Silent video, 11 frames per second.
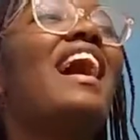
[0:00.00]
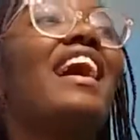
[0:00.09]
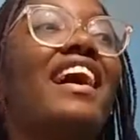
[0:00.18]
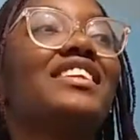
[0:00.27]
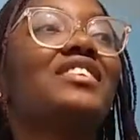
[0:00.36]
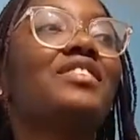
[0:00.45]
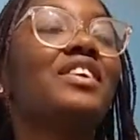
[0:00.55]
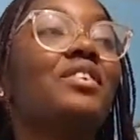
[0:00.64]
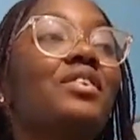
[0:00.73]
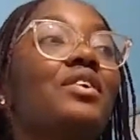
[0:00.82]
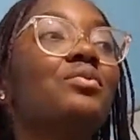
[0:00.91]
I had to
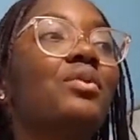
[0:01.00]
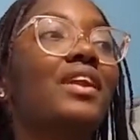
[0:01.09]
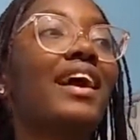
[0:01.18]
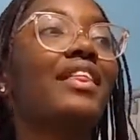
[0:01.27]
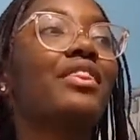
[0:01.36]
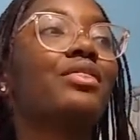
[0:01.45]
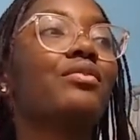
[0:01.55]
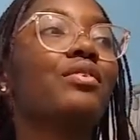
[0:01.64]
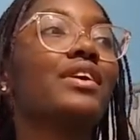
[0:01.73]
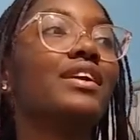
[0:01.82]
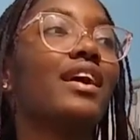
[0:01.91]
redo this one like
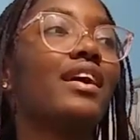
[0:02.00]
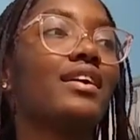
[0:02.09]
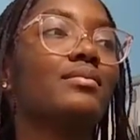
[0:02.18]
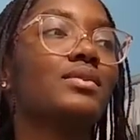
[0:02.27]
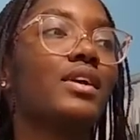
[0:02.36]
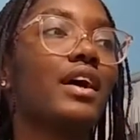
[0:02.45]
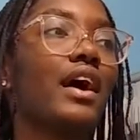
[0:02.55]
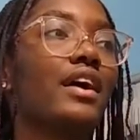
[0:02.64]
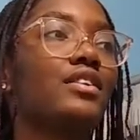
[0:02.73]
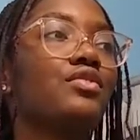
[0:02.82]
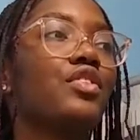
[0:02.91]
3 times. Like,
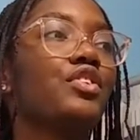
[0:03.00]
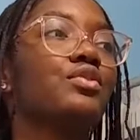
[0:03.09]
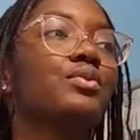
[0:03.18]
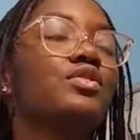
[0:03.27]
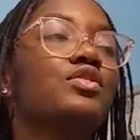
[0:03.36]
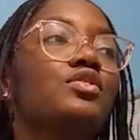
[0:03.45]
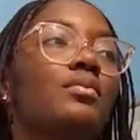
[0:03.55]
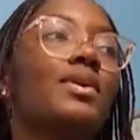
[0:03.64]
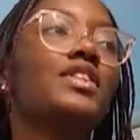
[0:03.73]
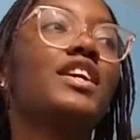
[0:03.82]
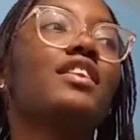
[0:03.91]
I had to redo this one so
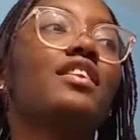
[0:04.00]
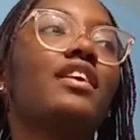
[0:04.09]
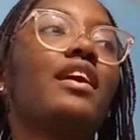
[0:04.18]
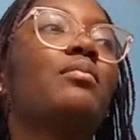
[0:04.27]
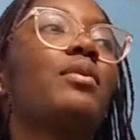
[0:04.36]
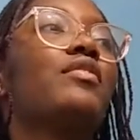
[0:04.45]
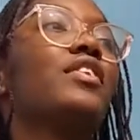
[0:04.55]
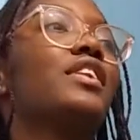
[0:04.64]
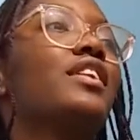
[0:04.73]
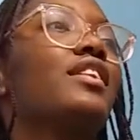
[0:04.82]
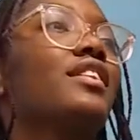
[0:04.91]
much, and look how
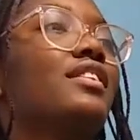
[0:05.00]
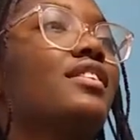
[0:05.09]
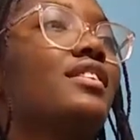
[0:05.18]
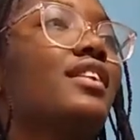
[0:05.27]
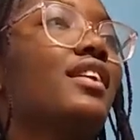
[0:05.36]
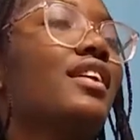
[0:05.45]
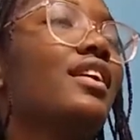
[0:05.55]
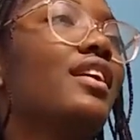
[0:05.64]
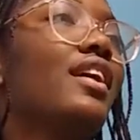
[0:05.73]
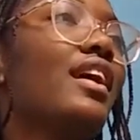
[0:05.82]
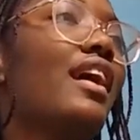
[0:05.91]
perfect it looks.
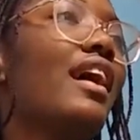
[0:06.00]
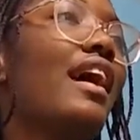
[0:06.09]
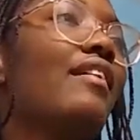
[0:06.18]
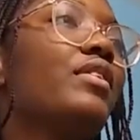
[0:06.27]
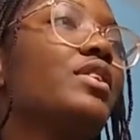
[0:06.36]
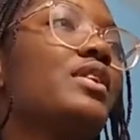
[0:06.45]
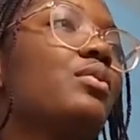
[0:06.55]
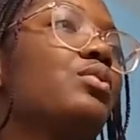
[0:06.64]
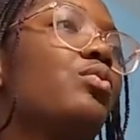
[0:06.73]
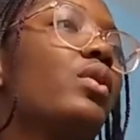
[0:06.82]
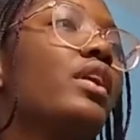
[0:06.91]
At first, I
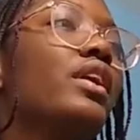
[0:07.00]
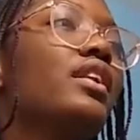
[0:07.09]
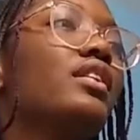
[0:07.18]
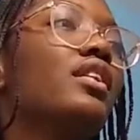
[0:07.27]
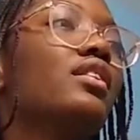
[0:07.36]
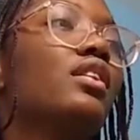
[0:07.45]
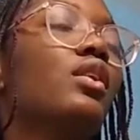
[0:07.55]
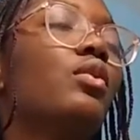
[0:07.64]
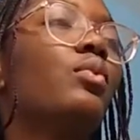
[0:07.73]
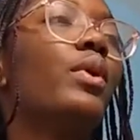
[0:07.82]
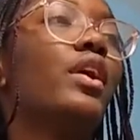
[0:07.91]
was worried because it looked a
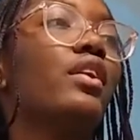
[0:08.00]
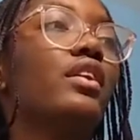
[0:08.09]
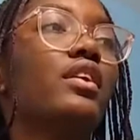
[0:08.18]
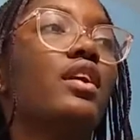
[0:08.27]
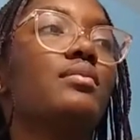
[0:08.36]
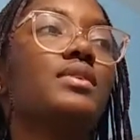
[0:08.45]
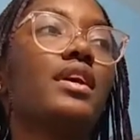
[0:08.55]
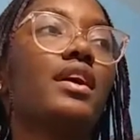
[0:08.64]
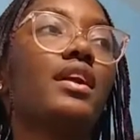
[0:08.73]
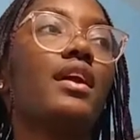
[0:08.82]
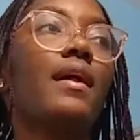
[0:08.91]
little weird, you know what I'm
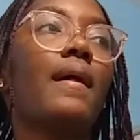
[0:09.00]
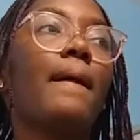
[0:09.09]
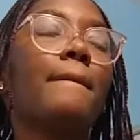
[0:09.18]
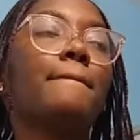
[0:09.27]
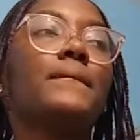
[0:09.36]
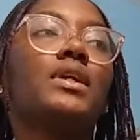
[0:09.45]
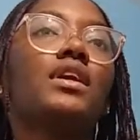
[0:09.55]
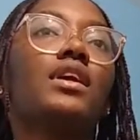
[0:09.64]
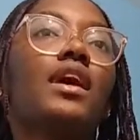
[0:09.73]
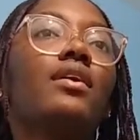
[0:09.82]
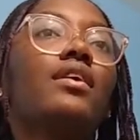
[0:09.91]
saying? But
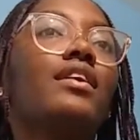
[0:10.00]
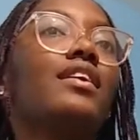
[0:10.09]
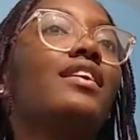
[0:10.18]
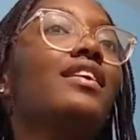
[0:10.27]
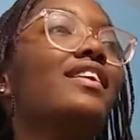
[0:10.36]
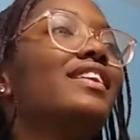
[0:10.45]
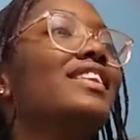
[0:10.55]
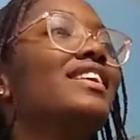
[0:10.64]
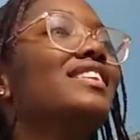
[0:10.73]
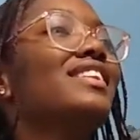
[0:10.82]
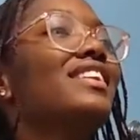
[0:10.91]
look how good
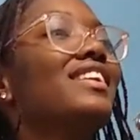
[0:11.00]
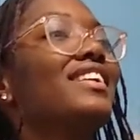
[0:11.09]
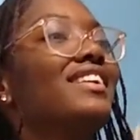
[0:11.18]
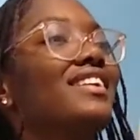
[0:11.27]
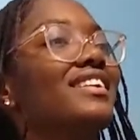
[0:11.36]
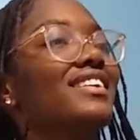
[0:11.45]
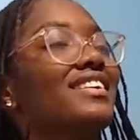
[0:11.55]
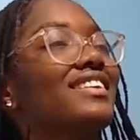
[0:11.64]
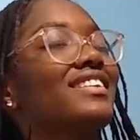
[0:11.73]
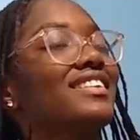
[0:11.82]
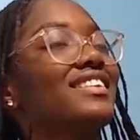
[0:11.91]
this
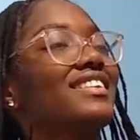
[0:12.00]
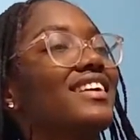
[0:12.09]
looks.